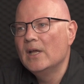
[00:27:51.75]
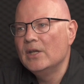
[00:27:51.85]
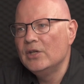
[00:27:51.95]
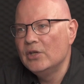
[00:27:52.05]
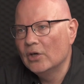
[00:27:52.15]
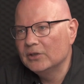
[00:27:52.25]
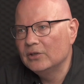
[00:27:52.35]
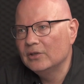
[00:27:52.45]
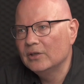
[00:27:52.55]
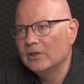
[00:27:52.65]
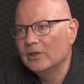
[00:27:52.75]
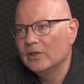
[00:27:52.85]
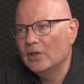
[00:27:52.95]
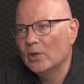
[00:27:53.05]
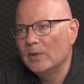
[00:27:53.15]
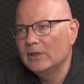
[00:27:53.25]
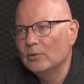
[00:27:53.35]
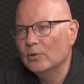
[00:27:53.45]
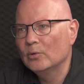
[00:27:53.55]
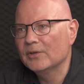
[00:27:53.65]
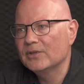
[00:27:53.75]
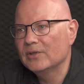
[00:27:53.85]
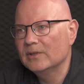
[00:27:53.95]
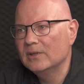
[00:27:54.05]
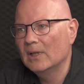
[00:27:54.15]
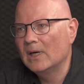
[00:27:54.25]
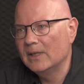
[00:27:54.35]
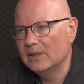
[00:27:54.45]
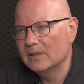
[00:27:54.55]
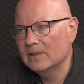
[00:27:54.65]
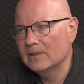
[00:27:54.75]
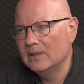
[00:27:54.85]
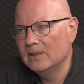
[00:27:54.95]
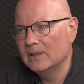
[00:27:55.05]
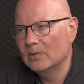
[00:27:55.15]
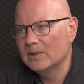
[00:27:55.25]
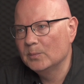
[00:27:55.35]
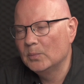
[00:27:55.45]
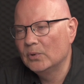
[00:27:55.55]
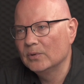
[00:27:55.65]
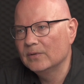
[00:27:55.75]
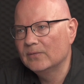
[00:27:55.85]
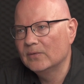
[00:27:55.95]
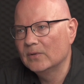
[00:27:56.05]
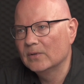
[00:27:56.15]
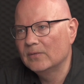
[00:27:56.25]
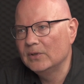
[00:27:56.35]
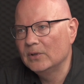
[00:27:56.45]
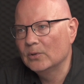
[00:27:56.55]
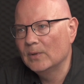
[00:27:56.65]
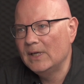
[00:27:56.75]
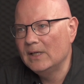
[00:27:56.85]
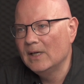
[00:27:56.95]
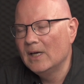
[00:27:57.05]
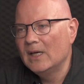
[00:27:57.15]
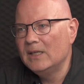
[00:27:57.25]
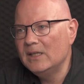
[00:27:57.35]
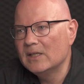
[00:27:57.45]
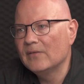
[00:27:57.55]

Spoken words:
not going to cross certain lines in our support for Ukraine. These are